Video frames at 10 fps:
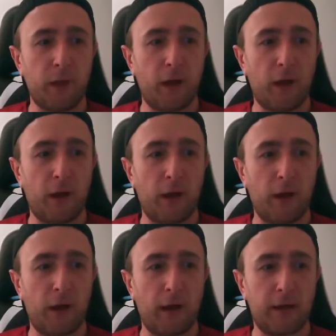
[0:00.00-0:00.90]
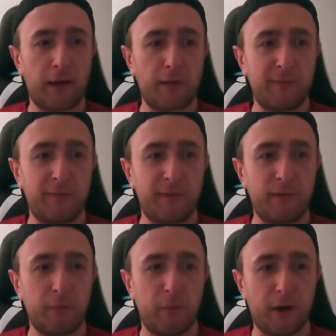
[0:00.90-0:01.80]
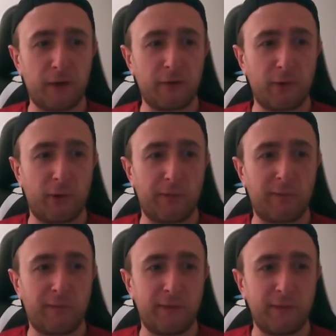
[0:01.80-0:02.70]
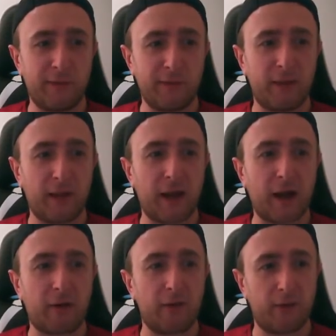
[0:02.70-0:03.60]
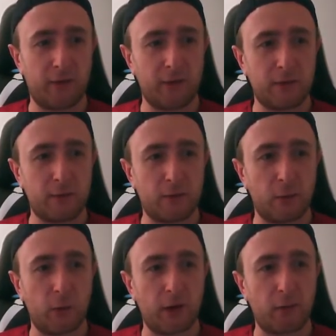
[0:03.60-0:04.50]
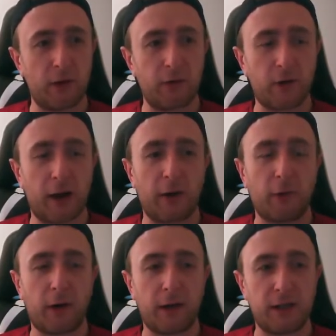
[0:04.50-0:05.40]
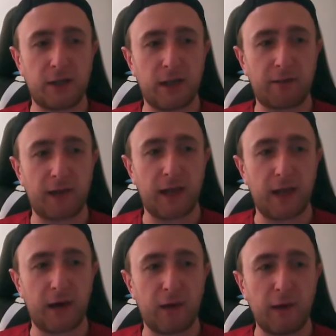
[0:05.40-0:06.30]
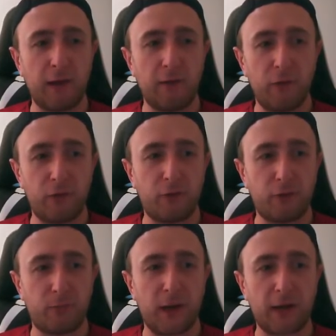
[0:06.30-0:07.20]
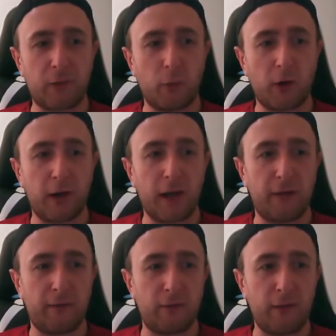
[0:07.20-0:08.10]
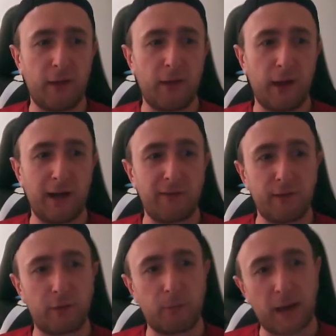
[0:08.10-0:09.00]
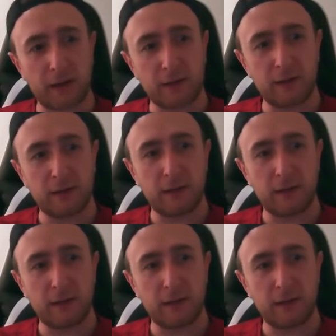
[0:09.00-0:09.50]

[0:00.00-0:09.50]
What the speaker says: And I've masked off the character. So when I render it out, I actually have a layer that's black and white, and anything that's black